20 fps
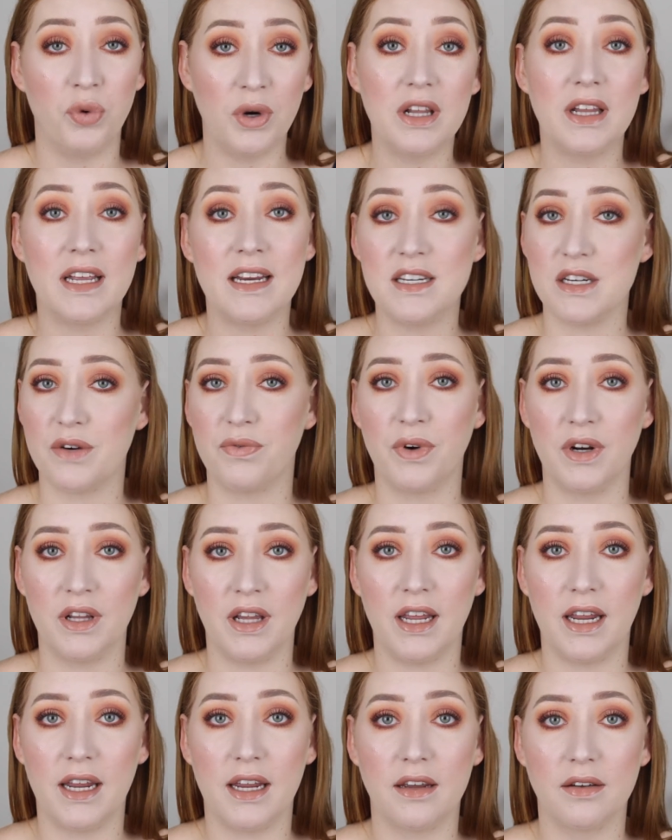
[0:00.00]
really
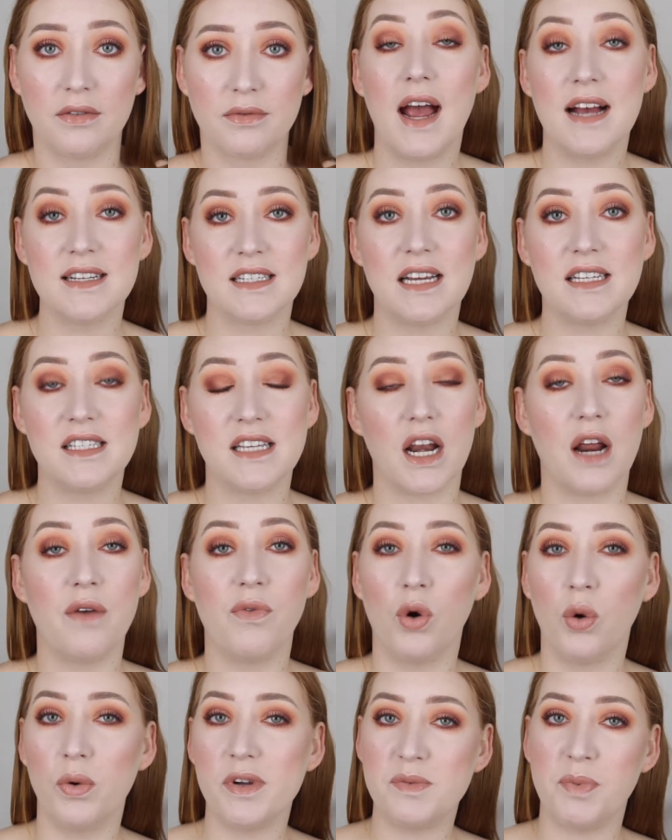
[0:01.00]
differently. As I said, I've
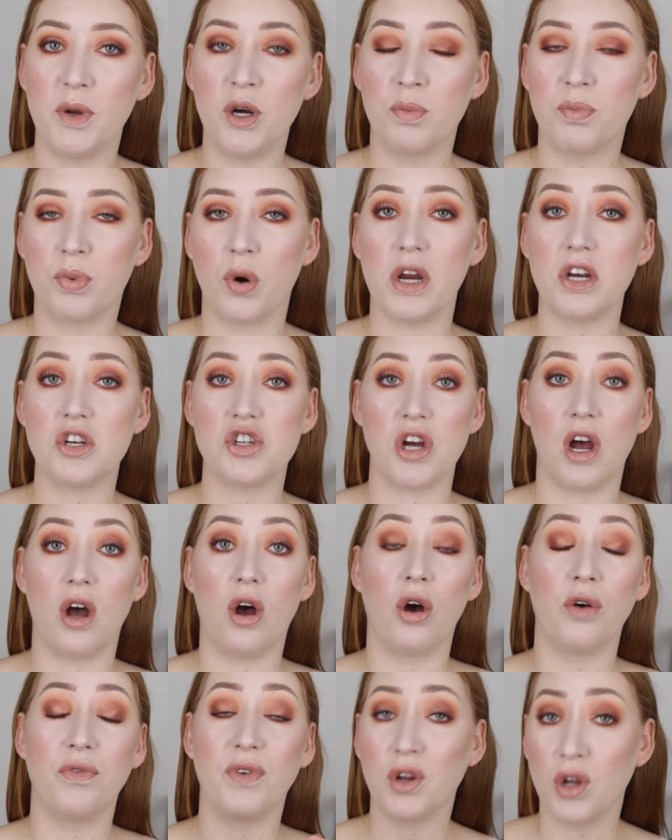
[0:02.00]
always been a preacher
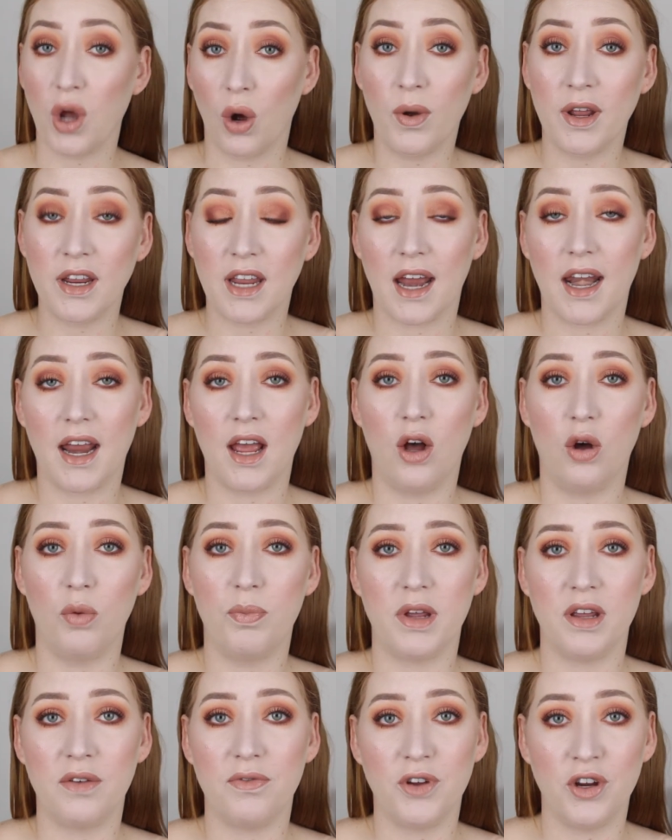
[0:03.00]
of go and get
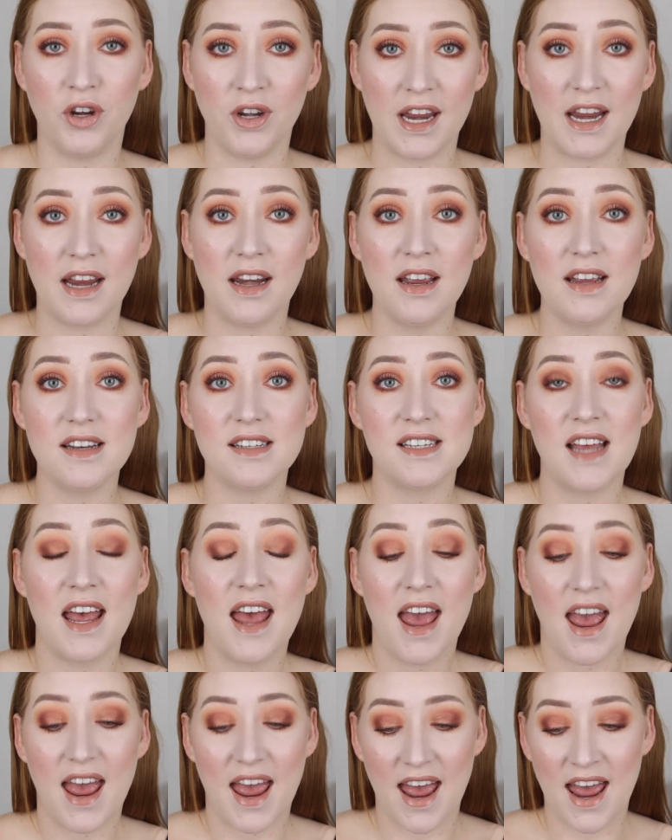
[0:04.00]
help if you need it,
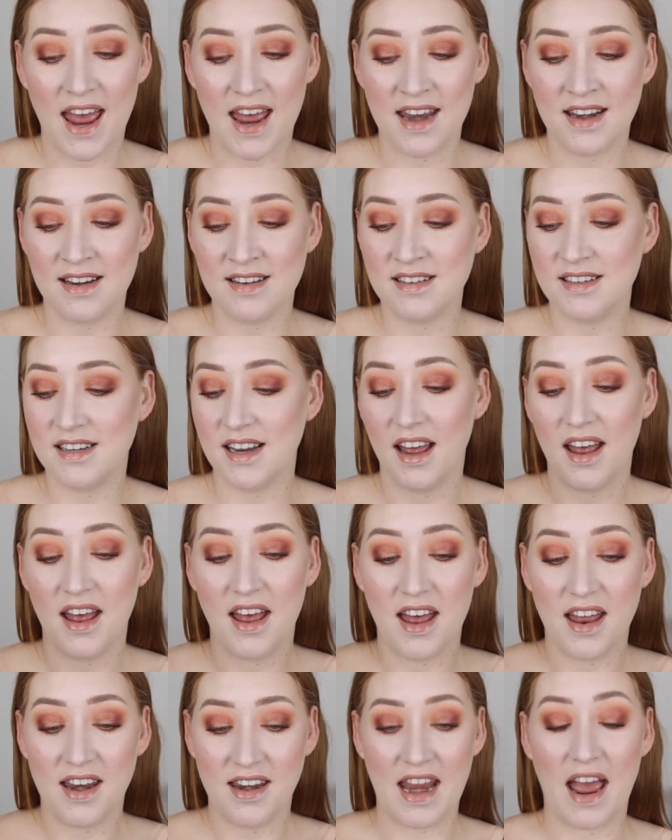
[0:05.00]
and
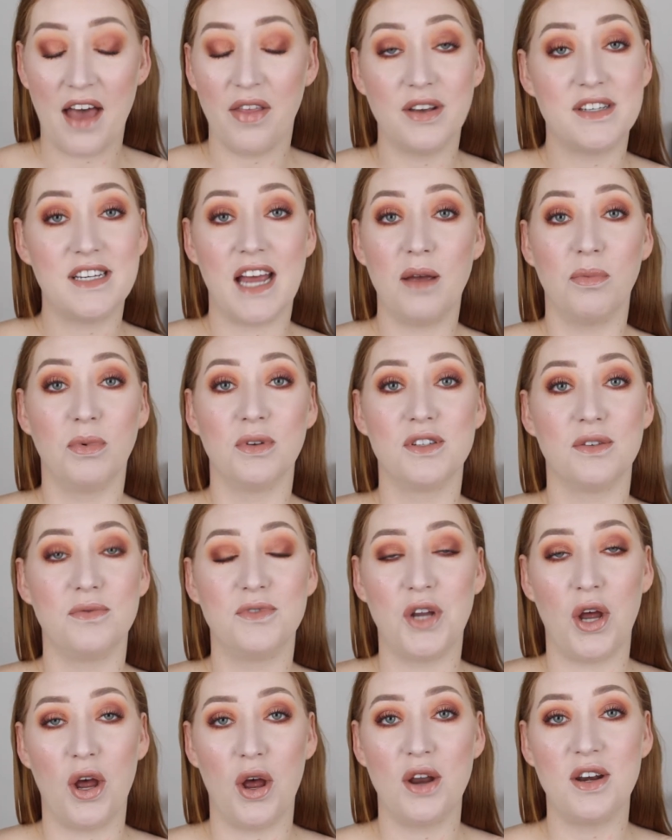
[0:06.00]
now the tables have
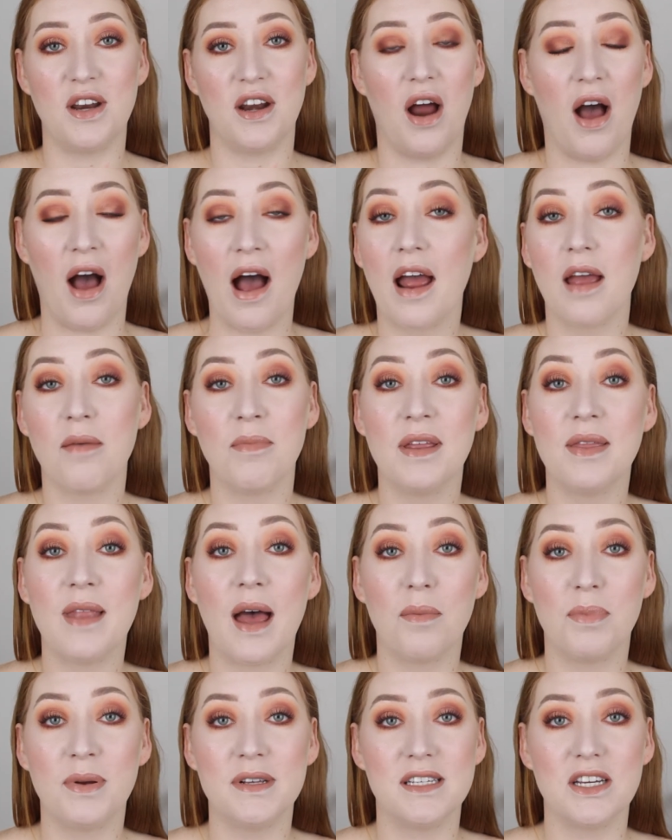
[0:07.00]
turned and I'm in
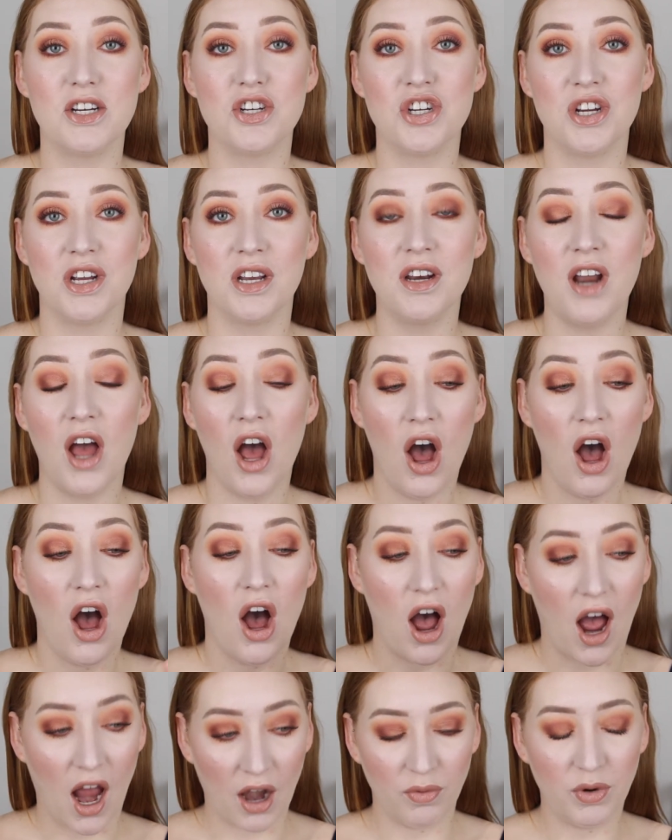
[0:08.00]
that position.
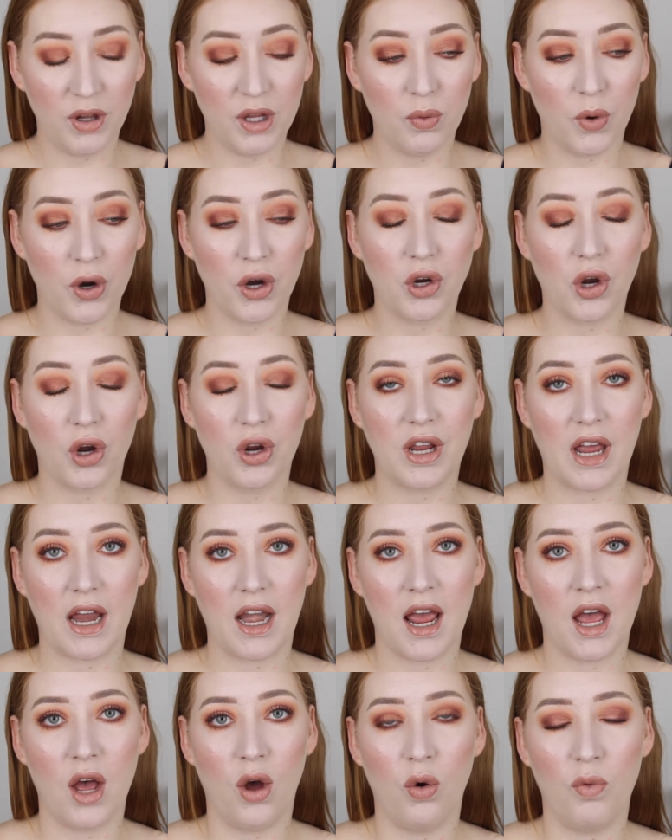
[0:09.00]
I really want to go get
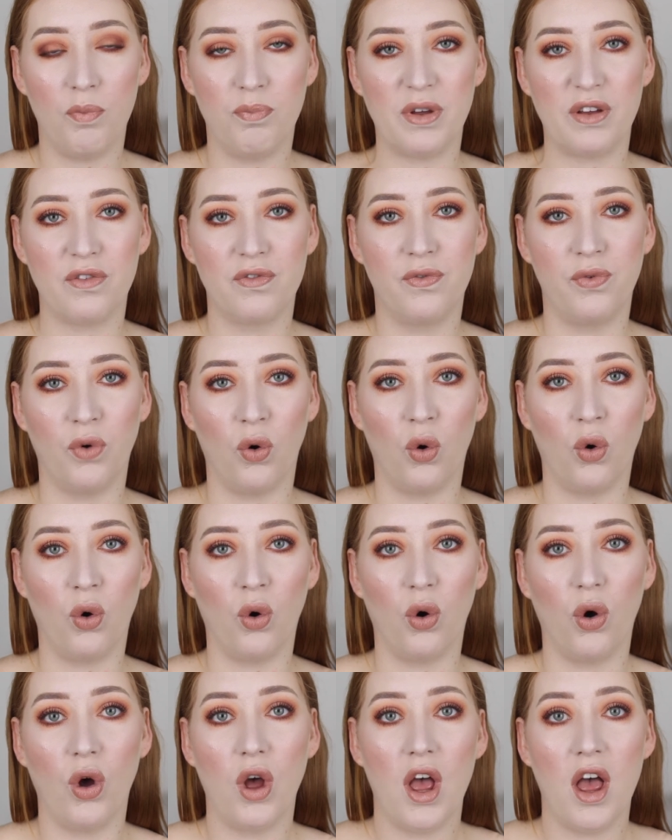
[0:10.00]
help
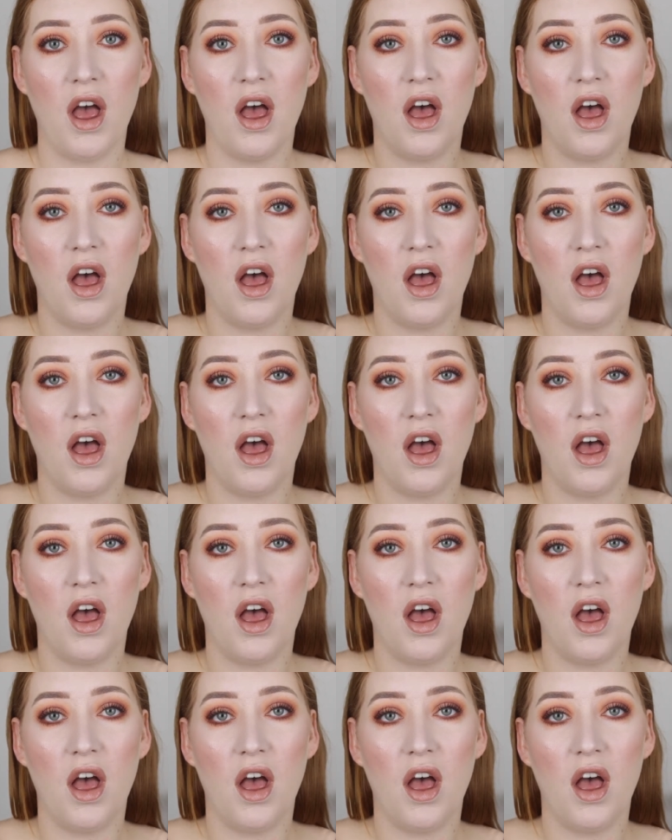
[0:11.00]
before